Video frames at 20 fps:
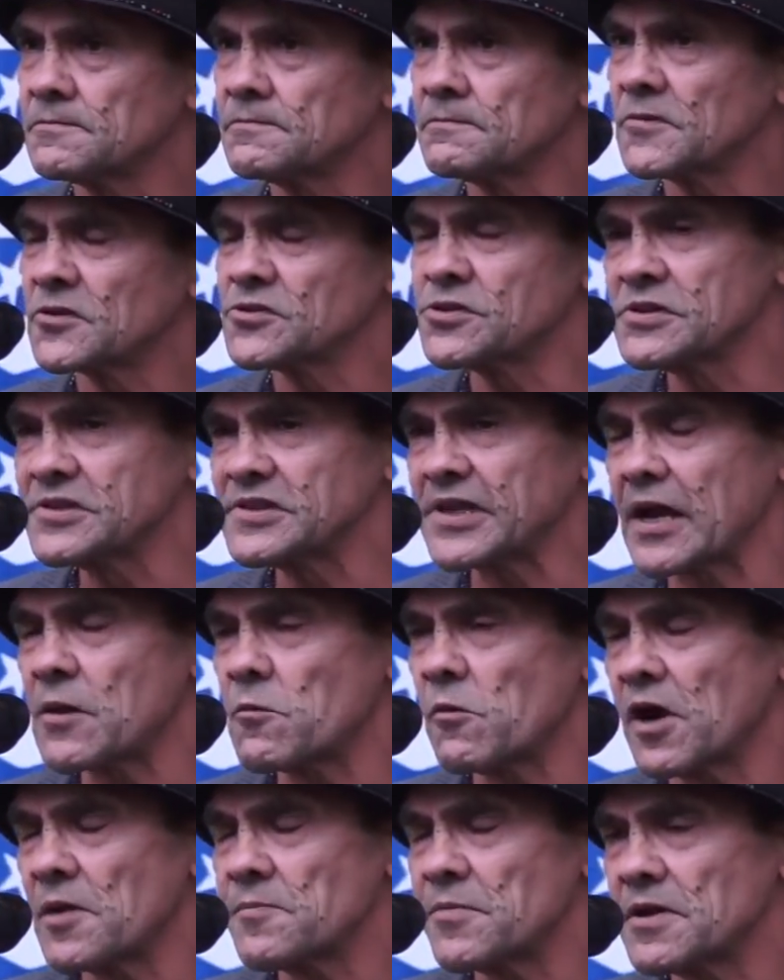Shouldn't say
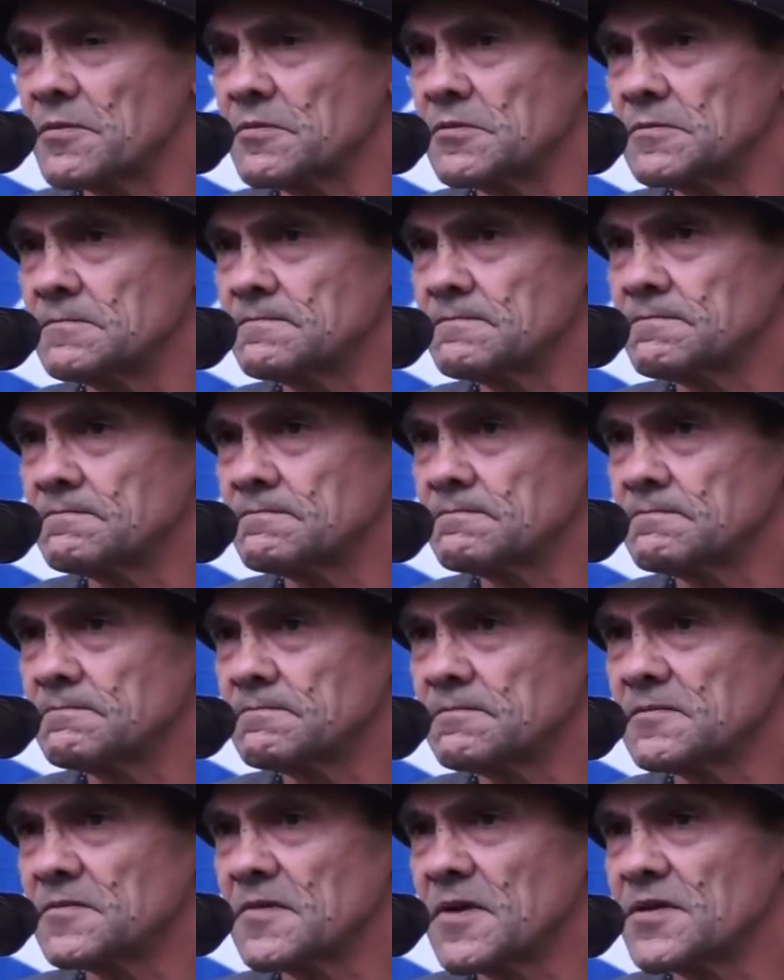white people.
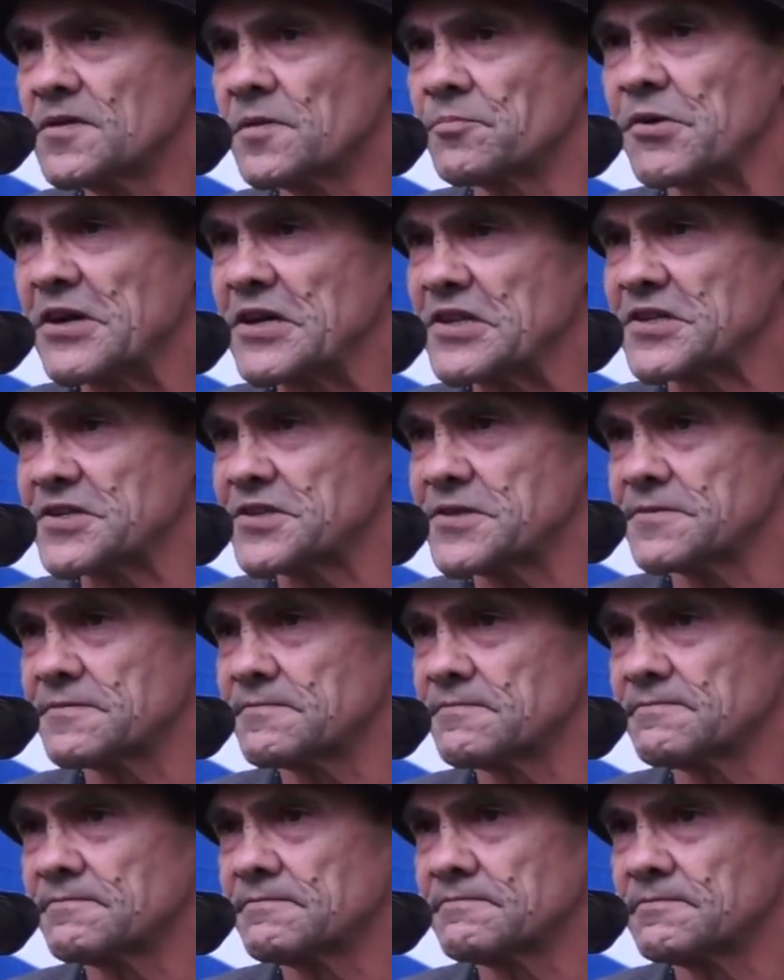The British,
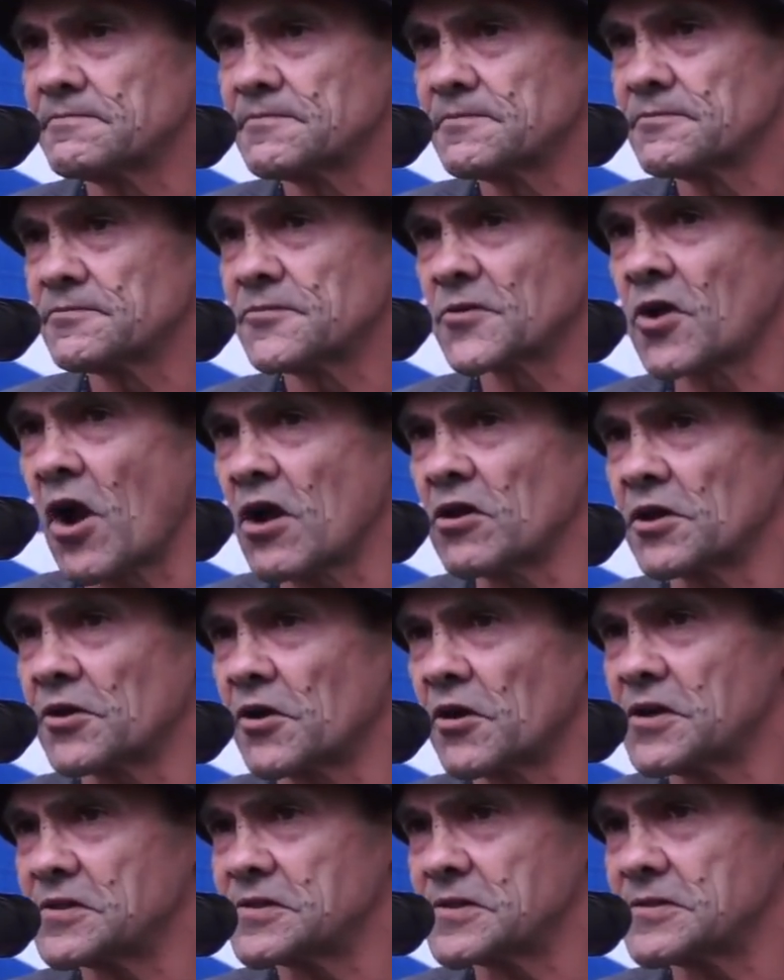the
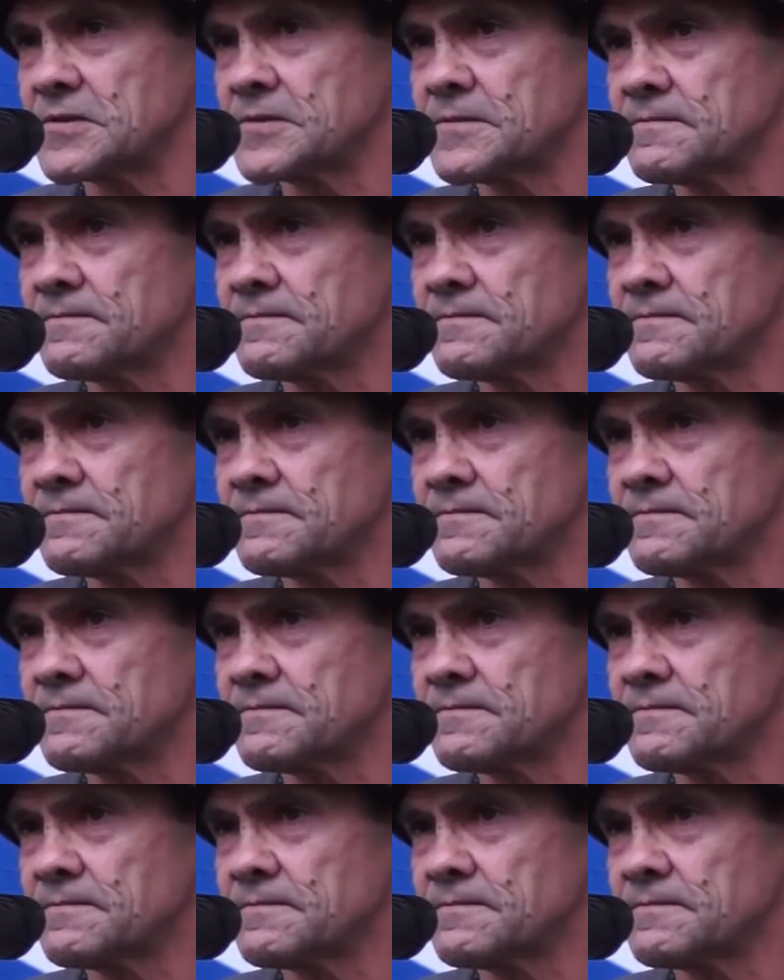colonisers.